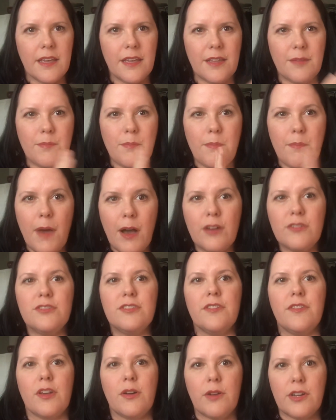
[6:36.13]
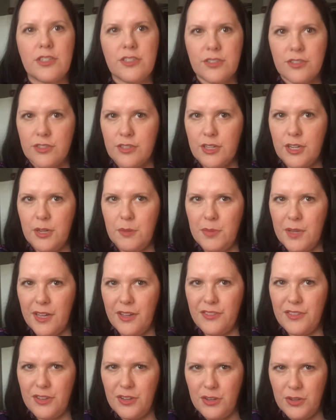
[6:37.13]
most of the questions are going to be
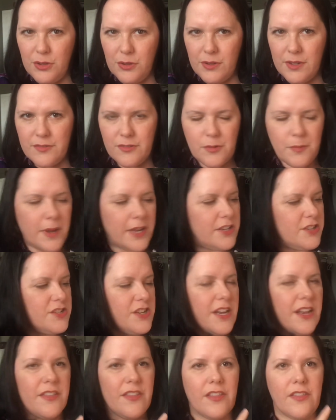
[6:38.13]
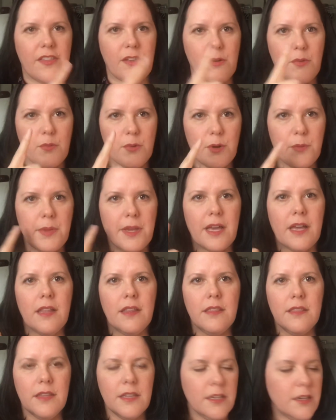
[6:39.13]
on the new information, and then there will be a
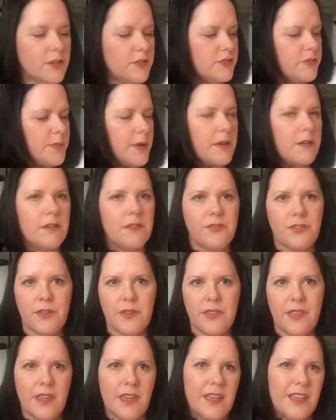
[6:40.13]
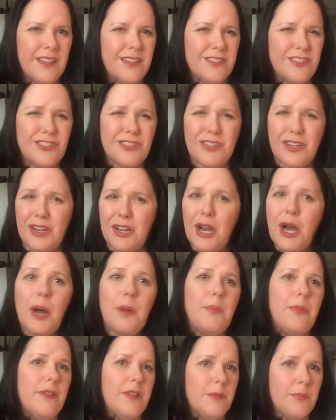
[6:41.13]
little spiral view at the end, just a
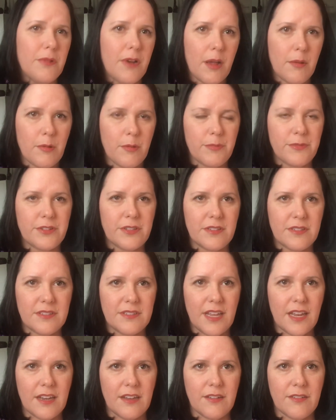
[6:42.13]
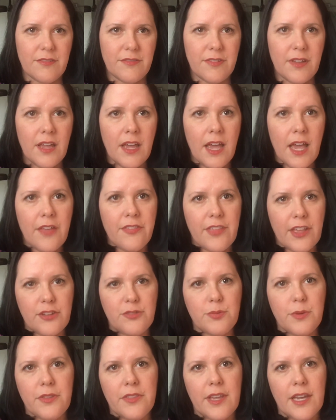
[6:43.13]
couple of problems instead of. That's
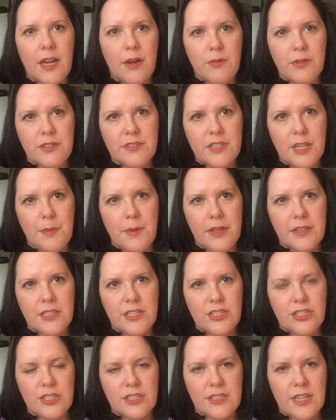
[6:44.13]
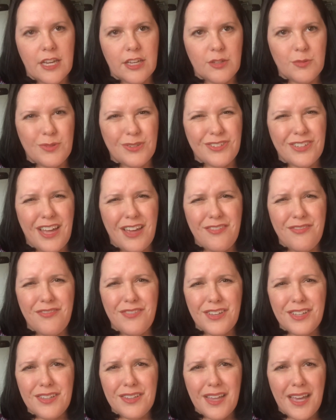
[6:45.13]
one thing I will say about teaching textbooks. I
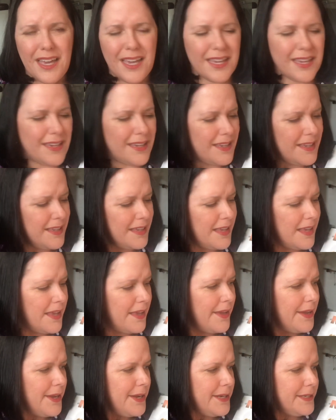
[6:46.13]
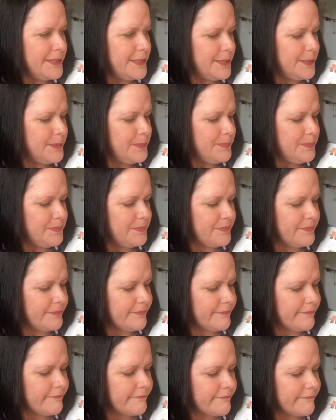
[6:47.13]
feel like
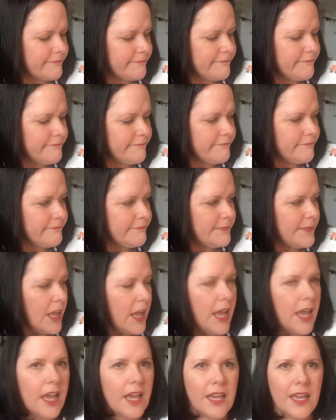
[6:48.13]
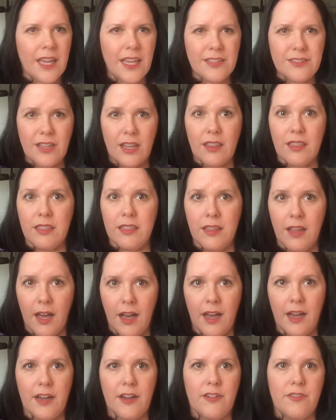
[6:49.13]
it's a
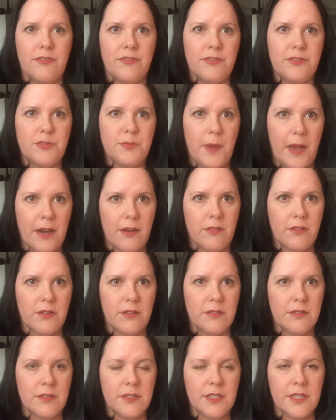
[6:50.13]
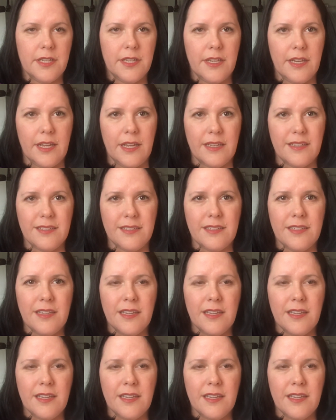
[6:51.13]
lot of spiral in it,